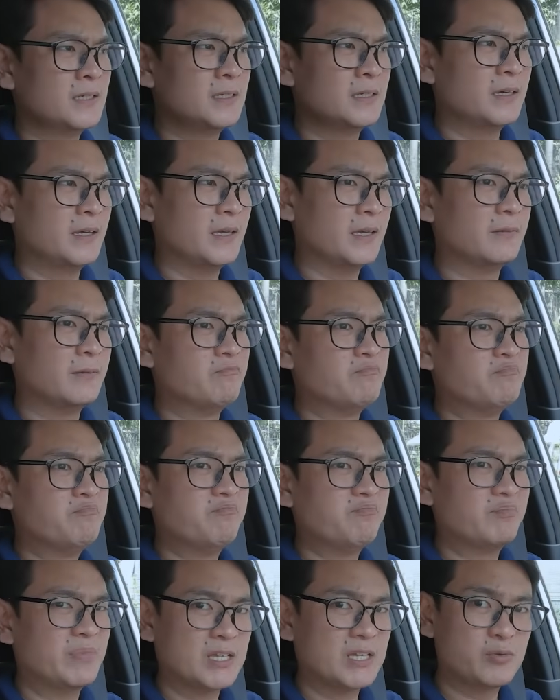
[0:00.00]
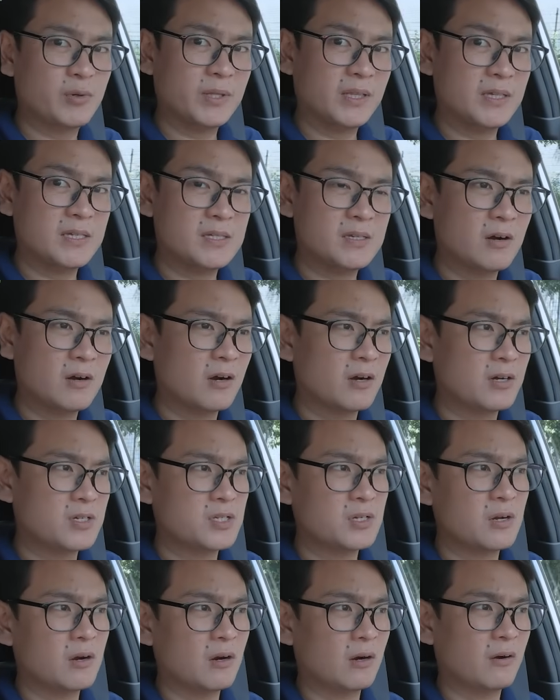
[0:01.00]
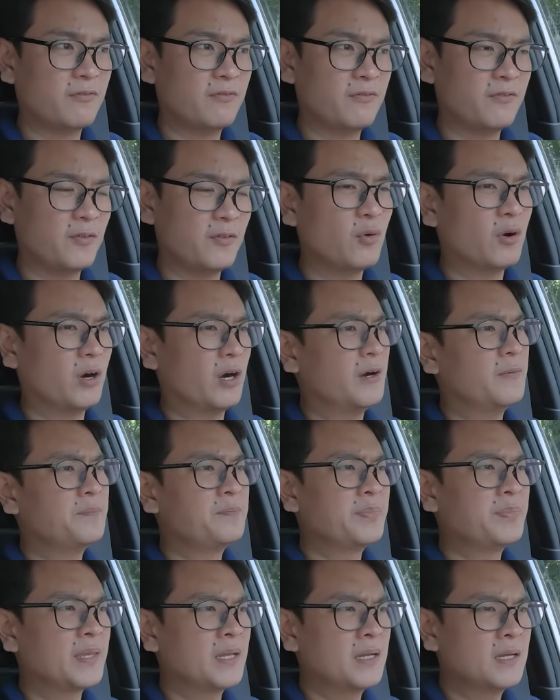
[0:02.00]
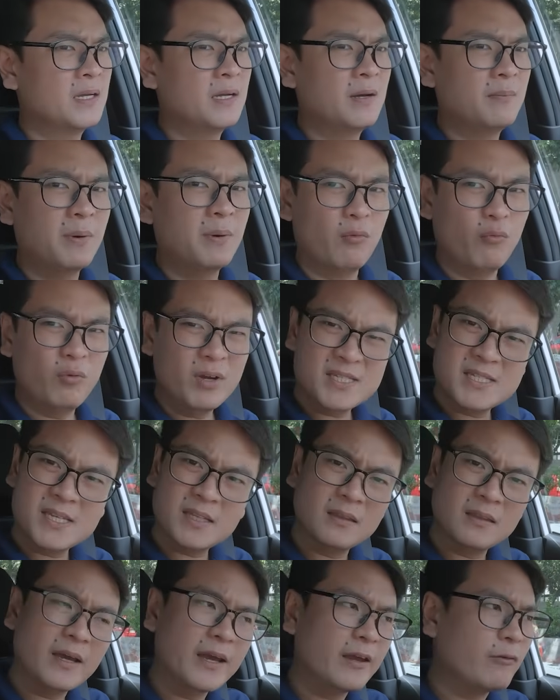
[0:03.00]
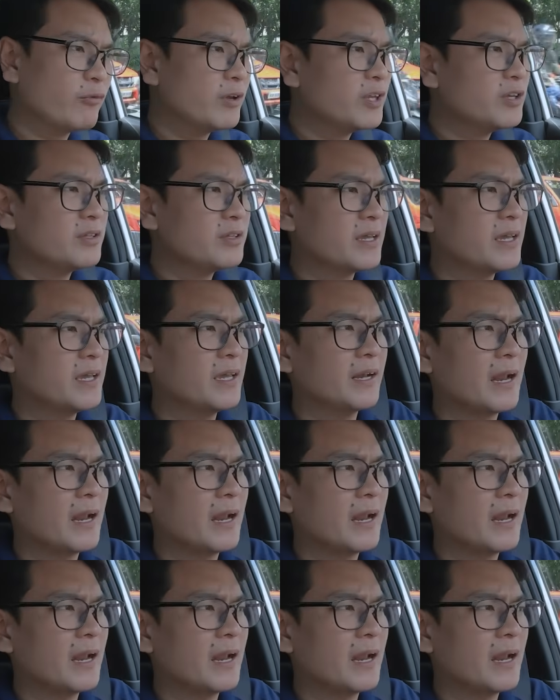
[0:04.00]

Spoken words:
I mean, that's what these cars are for. But what's it like when you take